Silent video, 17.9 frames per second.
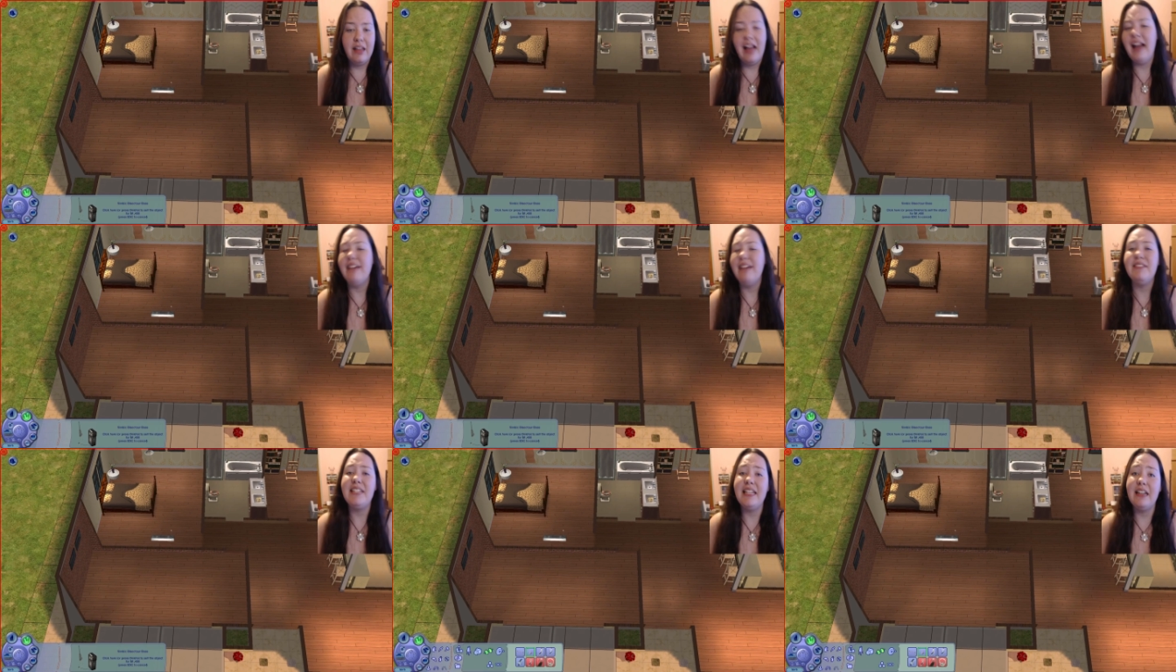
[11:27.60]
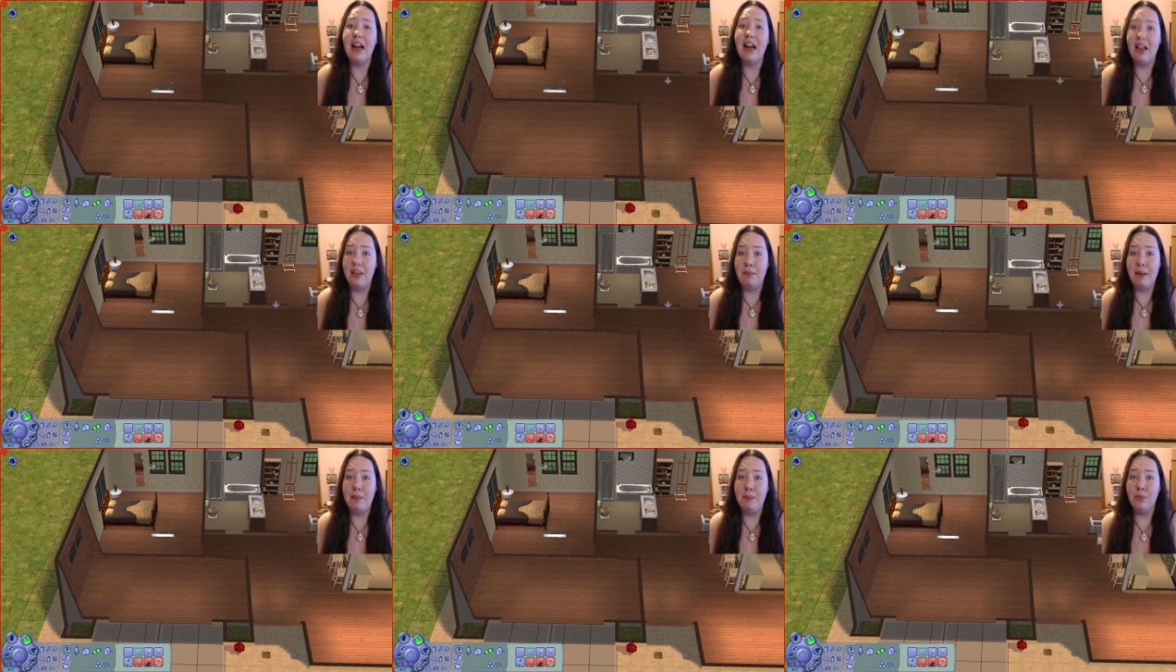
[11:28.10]
I've seen
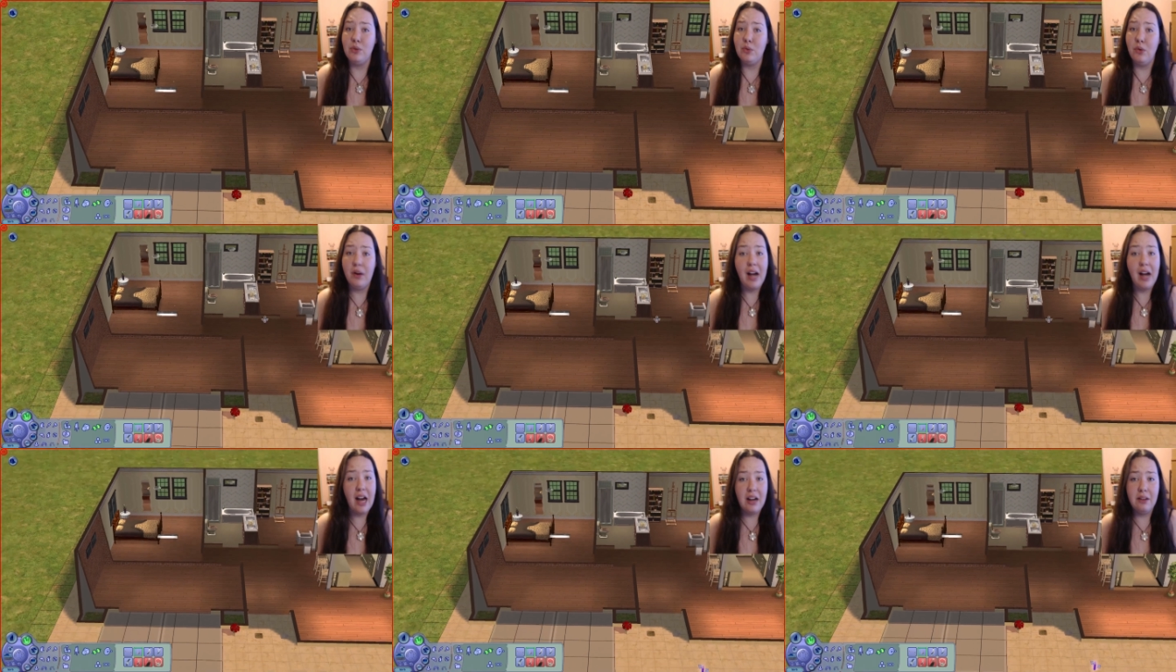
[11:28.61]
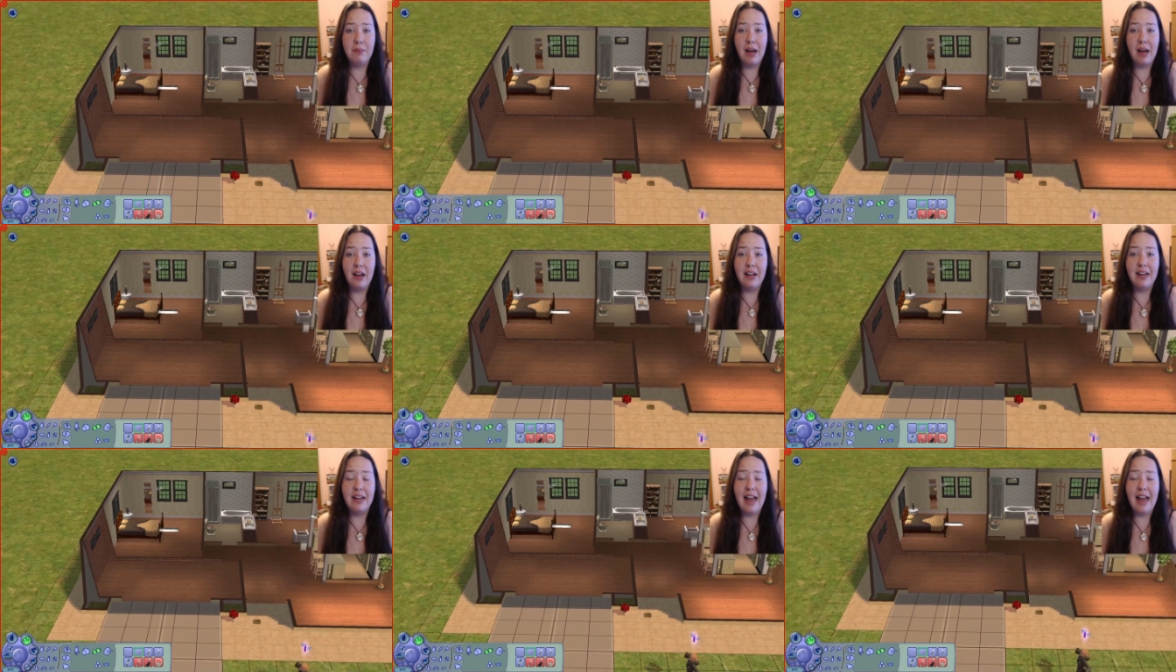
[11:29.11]
other people talk out
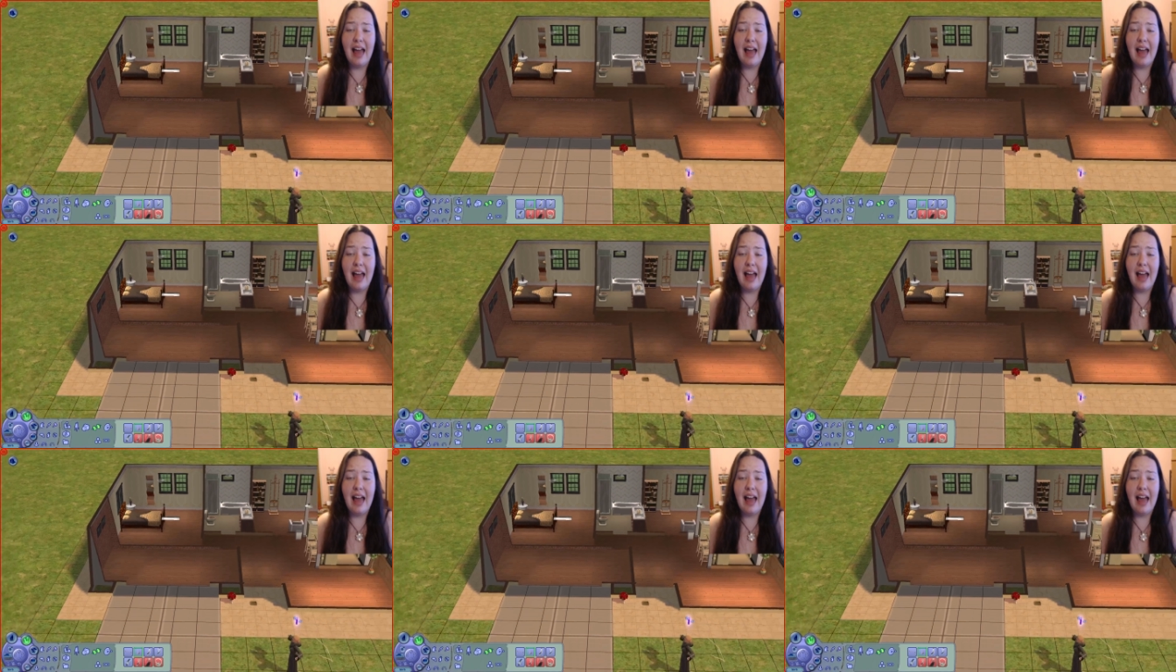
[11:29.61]
about it,